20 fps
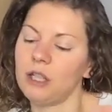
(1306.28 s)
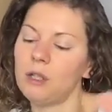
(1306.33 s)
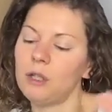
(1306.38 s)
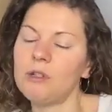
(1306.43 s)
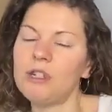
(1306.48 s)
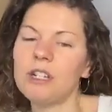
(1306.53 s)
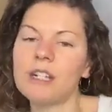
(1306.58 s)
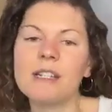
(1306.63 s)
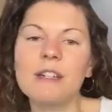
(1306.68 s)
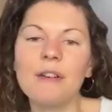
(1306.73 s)

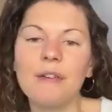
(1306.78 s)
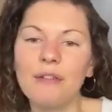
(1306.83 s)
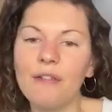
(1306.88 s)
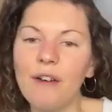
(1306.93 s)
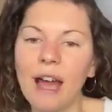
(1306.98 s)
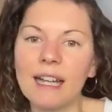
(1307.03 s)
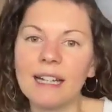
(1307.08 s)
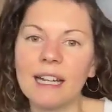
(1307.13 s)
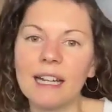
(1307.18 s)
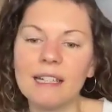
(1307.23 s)
you just
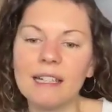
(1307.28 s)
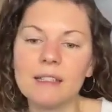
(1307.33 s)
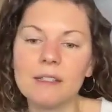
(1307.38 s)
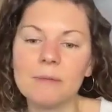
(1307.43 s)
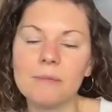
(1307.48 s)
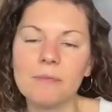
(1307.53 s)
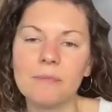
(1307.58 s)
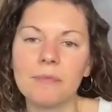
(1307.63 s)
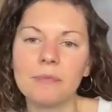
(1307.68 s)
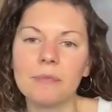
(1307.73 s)
define
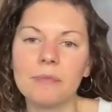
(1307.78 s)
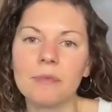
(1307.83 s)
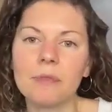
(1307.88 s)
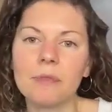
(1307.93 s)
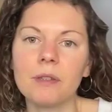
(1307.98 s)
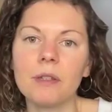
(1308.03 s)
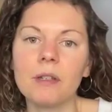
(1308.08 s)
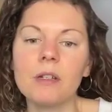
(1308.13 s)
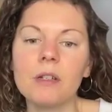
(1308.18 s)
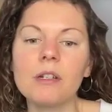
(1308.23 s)
it.
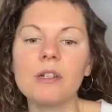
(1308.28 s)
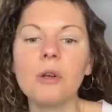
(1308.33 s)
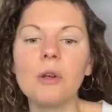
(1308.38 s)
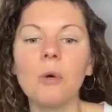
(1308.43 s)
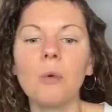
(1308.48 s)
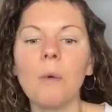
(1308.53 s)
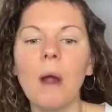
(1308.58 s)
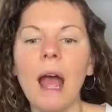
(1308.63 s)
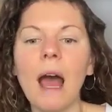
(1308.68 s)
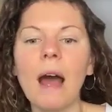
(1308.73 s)

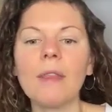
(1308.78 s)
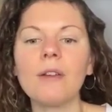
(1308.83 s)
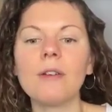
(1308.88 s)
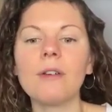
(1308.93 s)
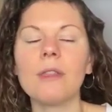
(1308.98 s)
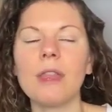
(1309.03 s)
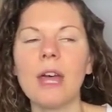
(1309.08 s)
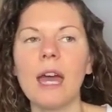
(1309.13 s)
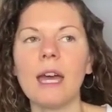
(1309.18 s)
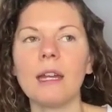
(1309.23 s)
So
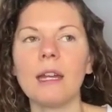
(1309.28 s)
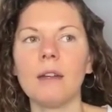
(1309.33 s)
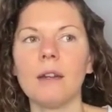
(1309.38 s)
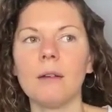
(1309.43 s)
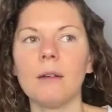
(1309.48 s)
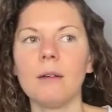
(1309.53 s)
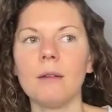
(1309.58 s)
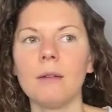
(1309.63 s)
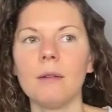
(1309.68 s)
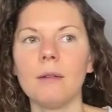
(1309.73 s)
rather
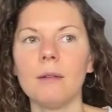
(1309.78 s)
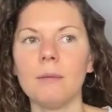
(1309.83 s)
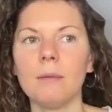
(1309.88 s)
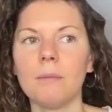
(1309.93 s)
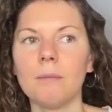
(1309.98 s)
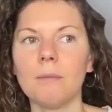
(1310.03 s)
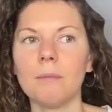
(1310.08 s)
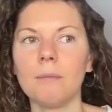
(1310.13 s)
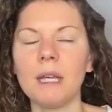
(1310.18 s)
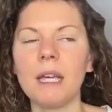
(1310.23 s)
than
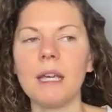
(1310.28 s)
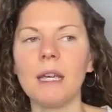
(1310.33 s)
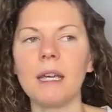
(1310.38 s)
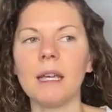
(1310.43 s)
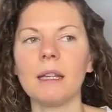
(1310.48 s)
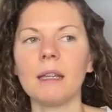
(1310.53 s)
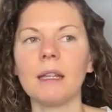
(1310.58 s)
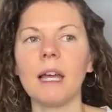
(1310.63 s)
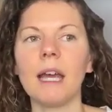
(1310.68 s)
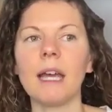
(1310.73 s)

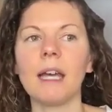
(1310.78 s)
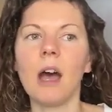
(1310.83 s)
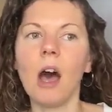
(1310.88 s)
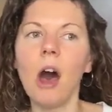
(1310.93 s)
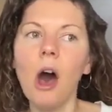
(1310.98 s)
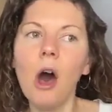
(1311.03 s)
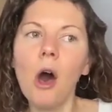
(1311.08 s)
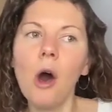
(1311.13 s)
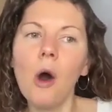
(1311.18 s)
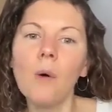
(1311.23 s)
being in like,
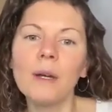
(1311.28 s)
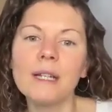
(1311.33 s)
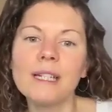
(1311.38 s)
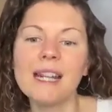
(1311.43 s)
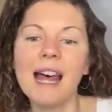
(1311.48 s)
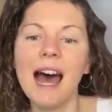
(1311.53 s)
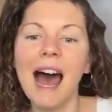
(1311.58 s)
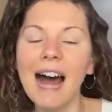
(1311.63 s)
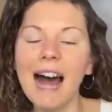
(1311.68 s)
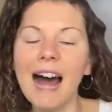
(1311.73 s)
oh,
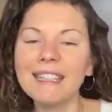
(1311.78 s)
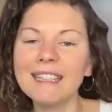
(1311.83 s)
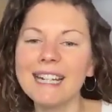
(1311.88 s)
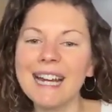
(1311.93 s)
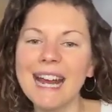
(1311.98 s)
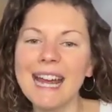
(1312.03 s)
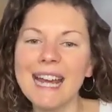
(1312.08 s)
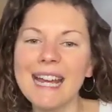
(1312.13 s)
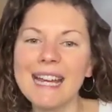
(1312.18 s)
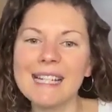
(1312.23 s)
it's the
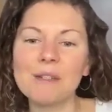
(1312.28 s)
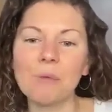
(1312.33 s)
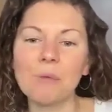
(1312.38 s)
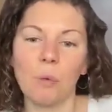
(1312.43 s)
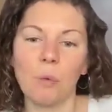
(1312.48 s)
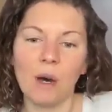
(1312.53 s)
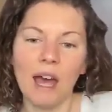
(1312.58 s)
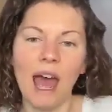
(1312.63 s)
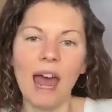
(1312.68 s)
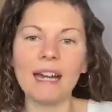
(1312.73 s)
holidays,
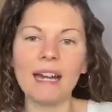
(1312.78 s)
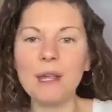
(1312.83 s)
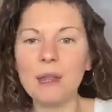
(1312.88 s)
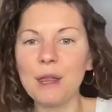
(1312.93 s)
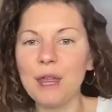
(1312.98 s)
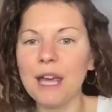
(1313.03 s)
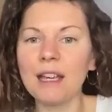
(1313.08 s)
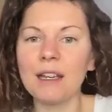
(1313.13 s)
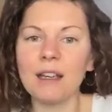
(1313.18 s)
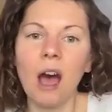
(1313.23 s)
what
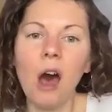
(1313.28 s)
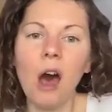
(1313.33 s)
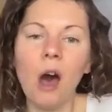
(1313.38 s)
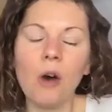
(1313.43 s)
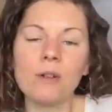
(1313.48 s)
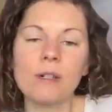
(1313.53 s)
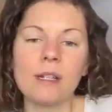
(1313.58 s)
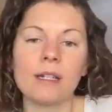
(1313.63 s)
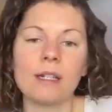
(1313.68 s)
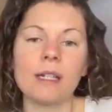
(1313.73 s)
anything
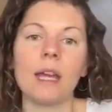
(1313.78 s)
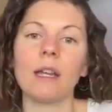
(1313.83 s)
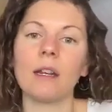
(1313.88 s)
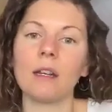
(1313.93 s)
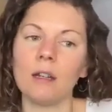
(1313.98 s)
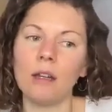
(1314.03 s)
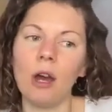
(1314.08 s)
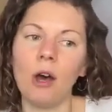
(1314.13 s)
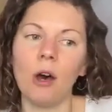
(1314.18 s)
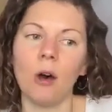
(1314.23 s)
goes, it's
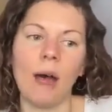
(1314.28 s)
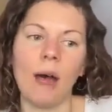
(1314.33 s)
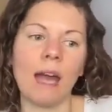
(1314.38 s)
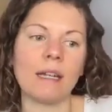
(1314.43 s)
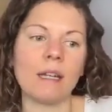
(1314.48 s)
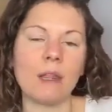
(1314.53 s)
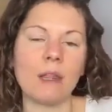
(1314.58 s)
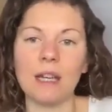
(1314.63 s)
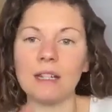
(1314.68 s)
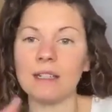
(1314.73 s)
like, no,
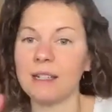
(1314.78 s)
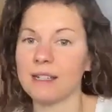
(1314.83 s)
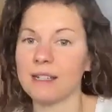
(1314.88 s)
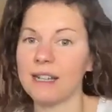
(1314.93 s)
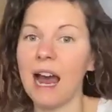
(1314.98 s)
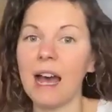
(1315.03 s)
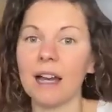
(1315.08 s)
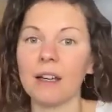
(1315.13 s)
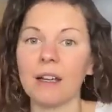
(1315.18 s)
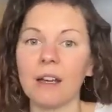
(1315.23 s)
anything
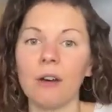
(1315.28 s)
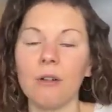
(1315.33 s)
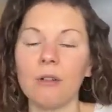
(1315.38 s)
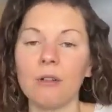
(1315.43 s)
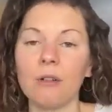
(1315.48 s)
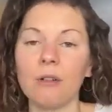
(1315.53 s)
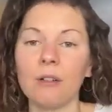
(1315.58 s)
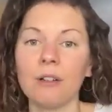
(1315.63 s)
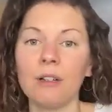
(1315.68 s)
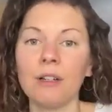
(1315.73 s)
does not
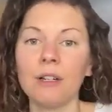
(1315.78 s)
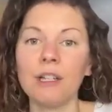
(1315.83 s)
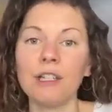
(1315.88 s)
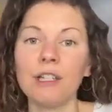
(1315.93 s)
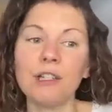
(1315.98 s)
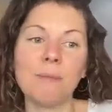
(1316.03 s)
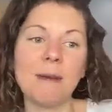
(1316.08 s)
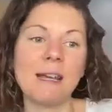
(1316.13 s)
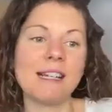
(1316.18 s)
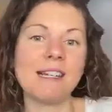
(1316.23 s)
go.
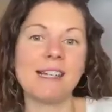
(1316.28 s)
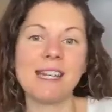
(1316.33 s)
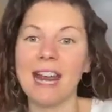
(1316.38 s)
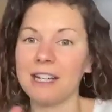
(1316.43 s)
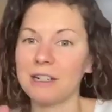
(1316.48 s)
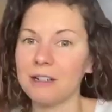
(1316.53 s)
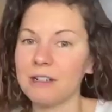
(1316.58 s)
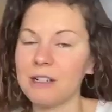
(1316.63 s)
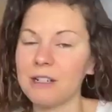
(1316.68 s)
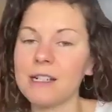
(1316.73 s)
You
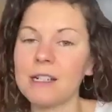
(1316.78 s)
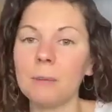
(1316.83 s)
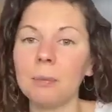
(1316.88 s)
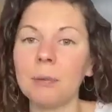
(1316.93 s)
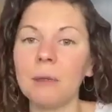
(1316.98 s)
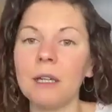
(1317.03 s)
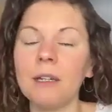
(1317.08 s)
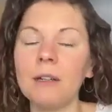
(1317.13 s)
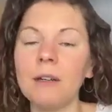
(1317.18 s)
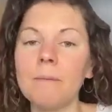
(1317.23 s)
maintain your
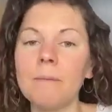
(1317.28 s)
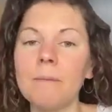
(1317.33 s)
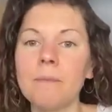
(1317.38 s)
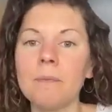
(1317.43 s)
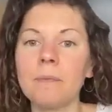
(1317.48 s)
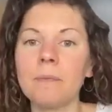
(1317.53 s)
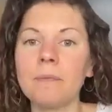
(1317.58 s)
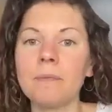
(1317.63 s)
discipline,